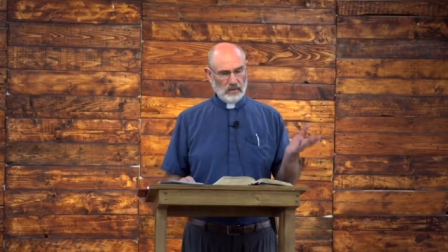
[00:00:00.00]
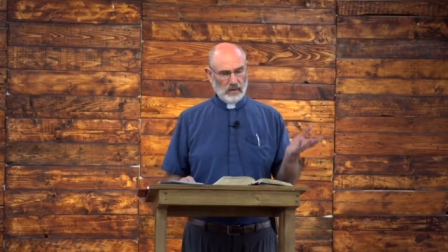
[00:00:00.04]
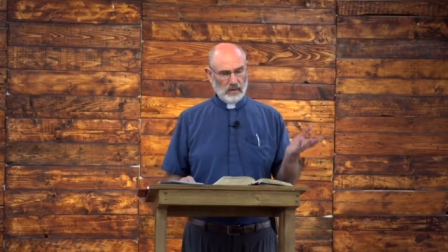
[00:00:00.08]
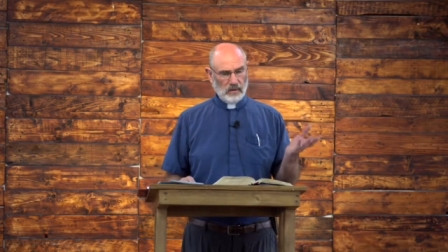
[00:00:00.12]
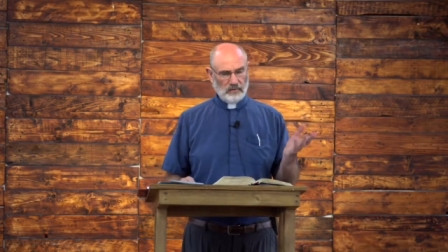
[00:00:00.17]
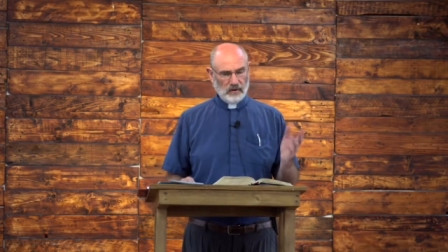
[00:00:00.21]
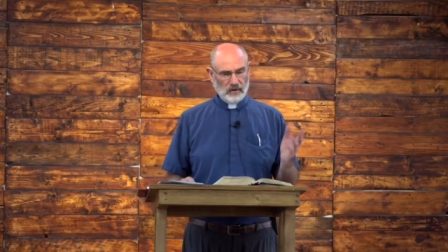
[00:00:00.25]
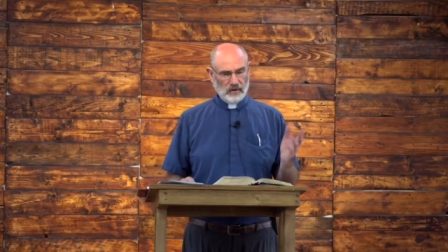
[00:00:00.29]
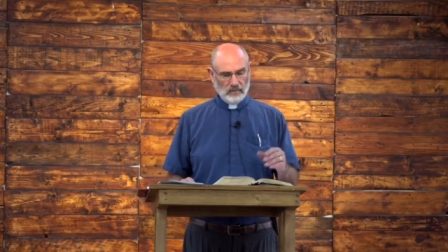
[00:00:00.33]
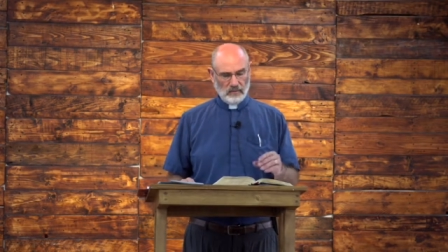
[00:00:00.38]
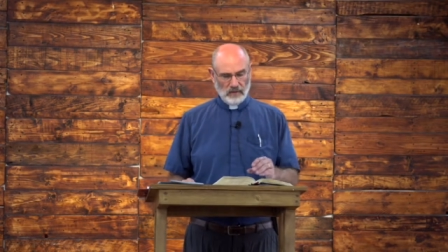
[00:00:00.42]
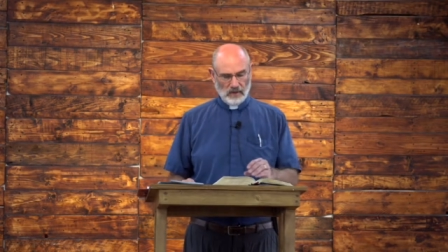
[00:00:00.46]

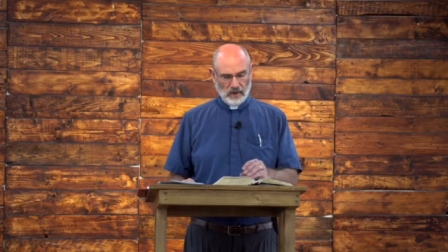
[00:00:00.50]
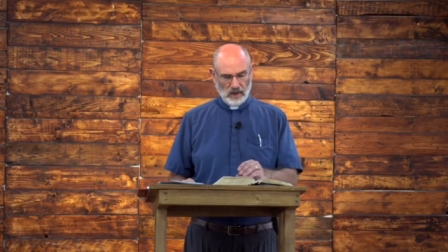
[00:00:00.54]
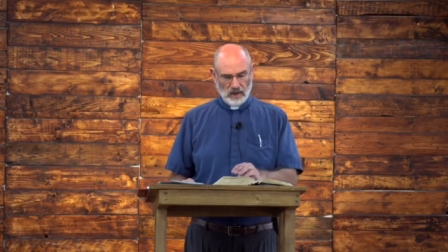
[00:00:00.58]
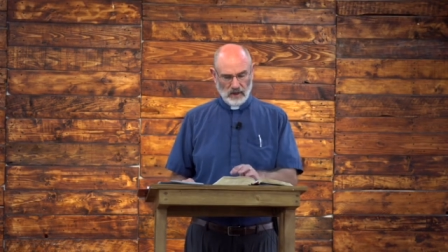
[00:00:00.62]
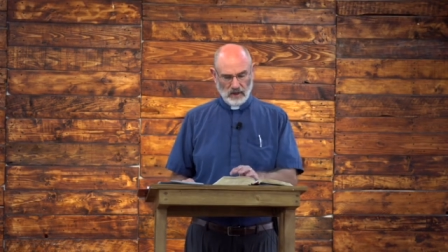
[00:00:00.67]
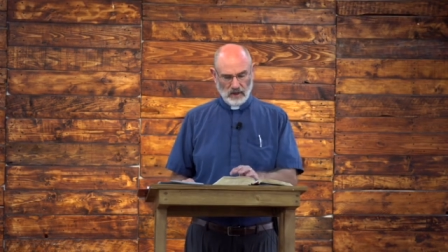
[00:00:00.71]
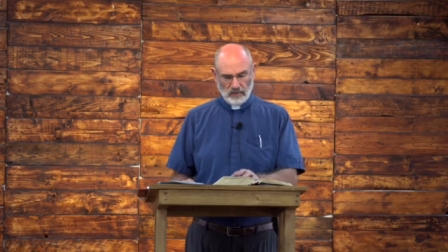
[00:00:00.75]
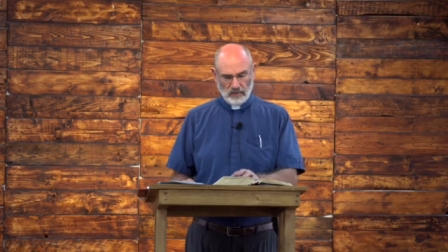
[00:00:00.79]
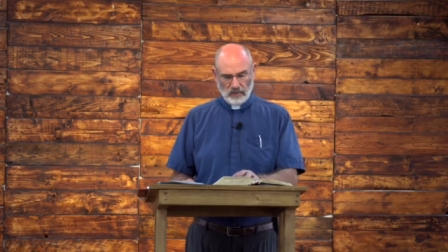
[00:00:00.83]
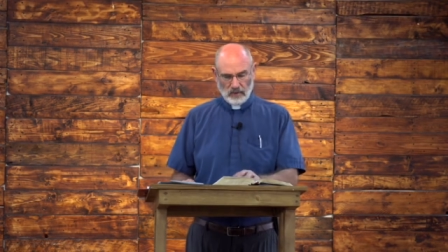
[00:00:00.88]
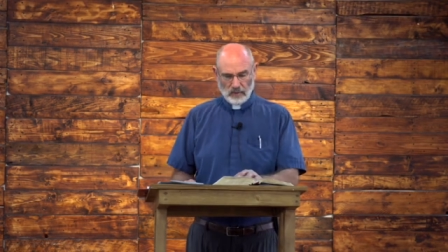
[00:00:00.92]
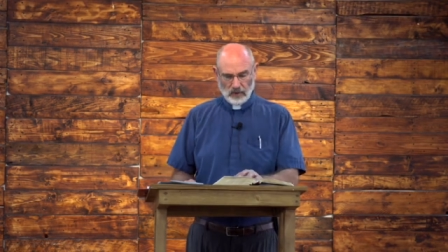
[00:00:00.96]
from
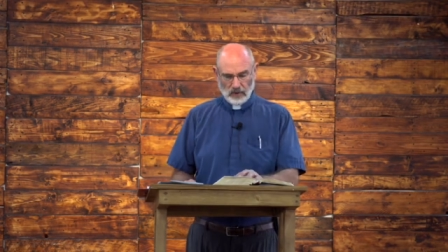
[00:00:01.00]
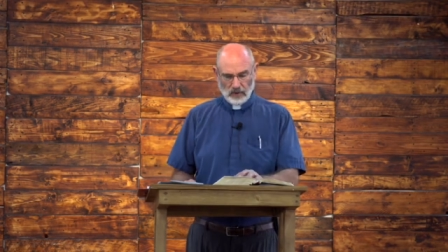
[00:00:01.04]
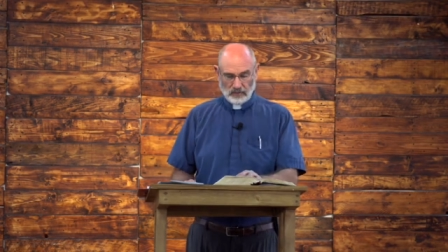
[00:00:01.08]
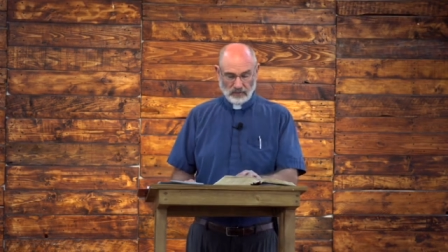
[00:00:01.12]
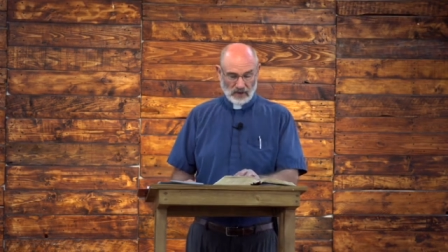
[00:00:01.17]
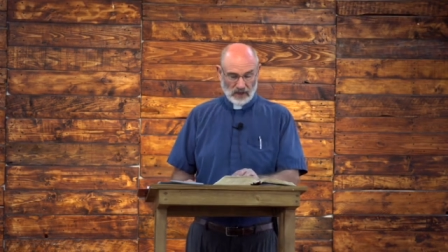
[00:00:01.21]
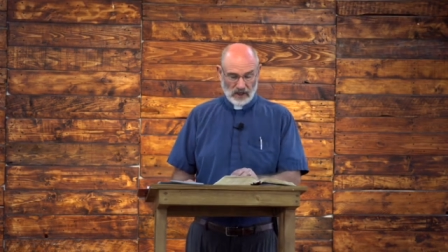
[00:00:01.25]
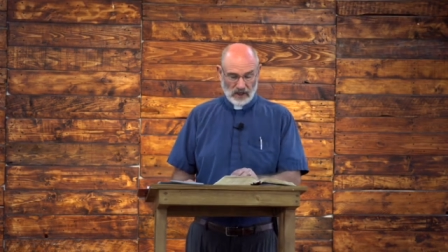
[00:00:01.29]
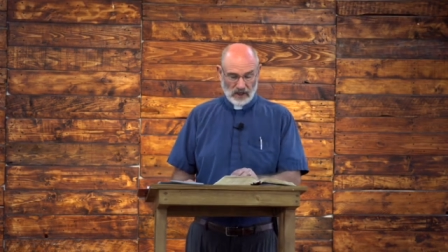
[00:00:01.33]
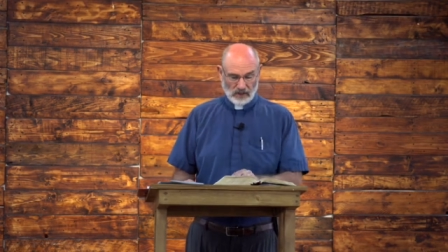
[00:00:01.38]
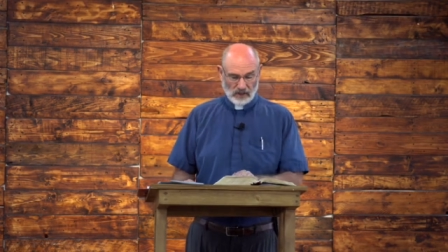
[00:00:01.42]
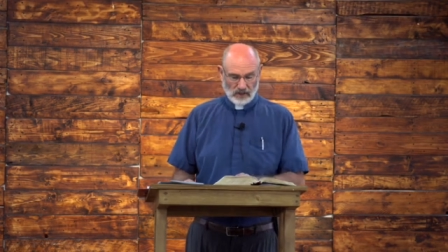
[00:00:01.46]
the book of
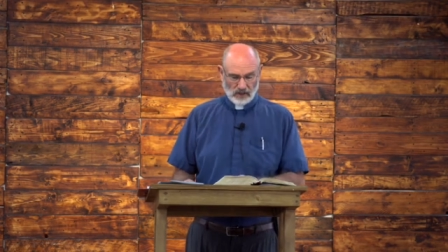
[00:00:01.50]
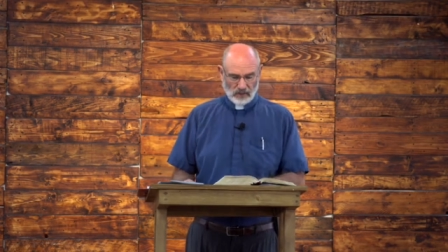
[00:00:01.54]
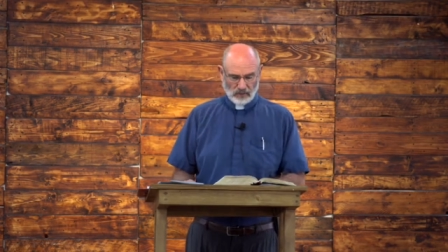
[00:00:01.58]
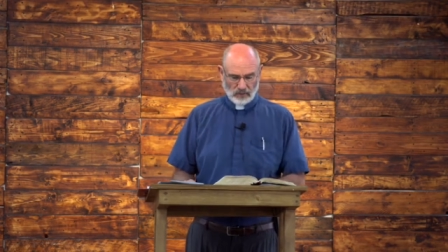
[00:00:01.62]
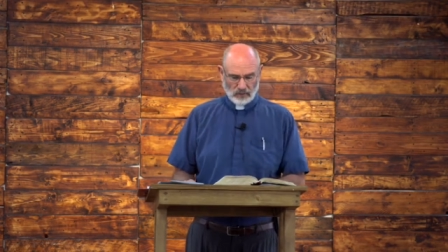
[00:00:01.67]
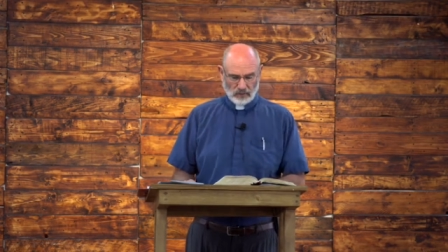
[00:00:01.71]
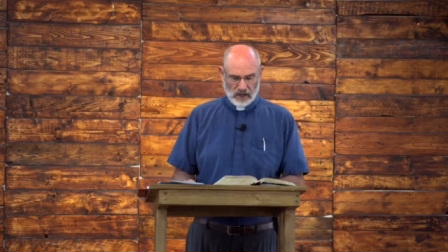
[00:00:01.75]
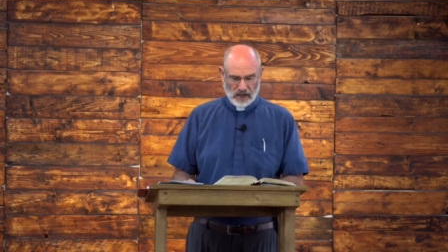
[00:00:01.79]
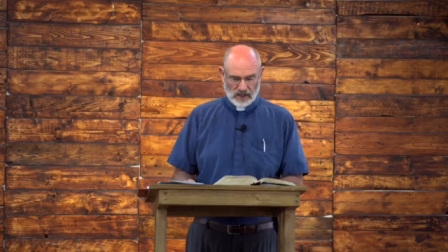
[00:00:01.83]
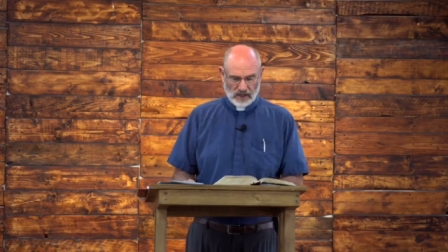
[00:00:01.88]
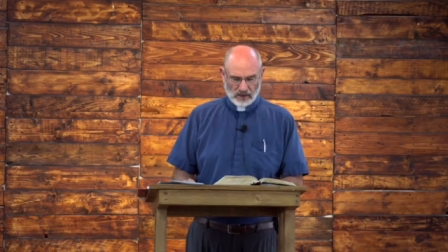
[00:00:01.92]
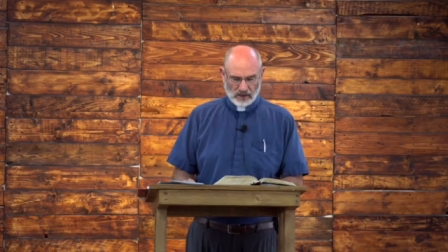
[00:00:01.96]
Judges or
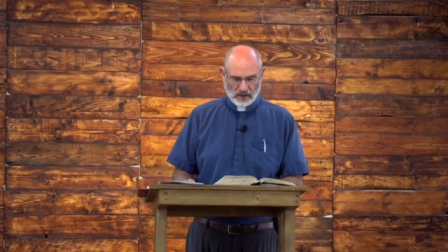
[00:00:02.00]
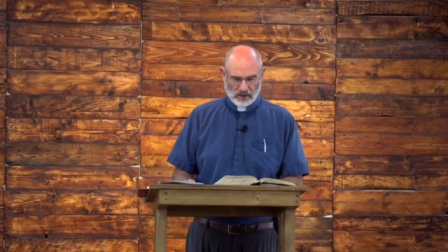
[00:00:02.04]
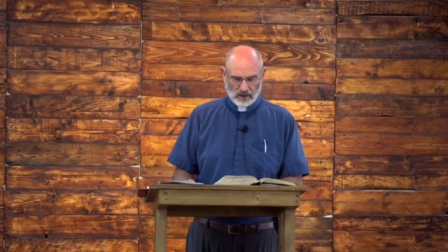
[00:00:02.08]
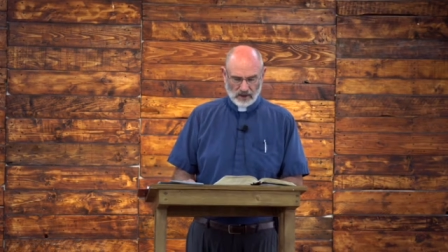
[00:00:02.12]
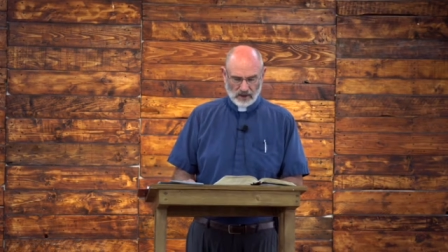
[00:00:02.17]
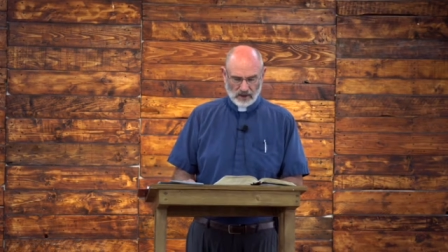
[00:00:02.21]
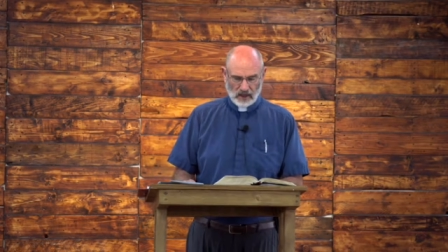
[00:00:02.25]
passages